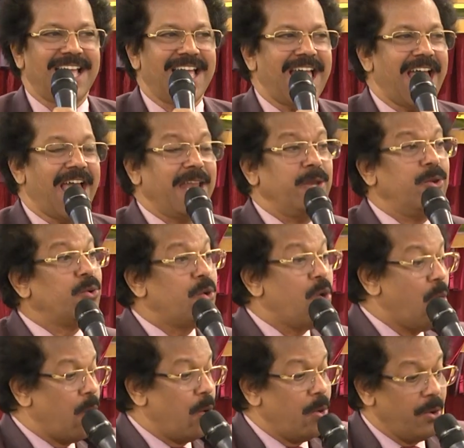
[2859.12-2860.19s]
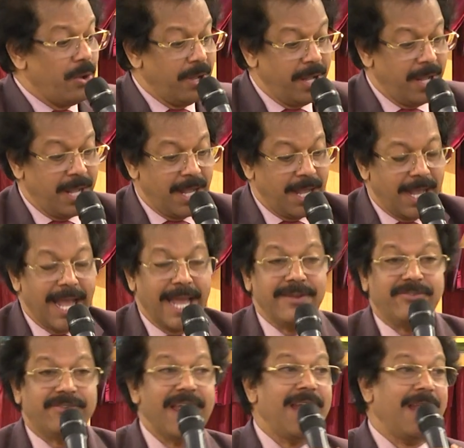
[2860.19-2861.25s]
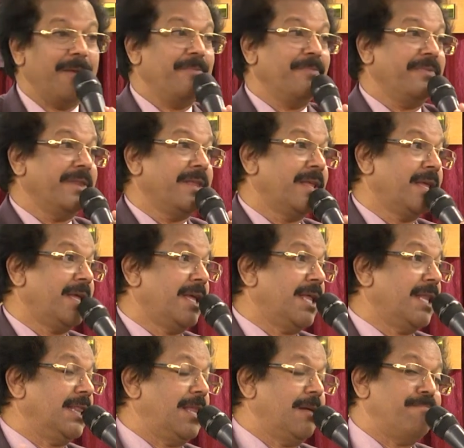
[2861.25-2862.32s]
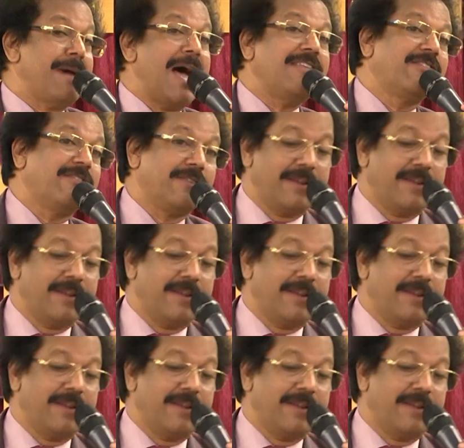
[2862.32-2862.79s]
And you go and tell him, the master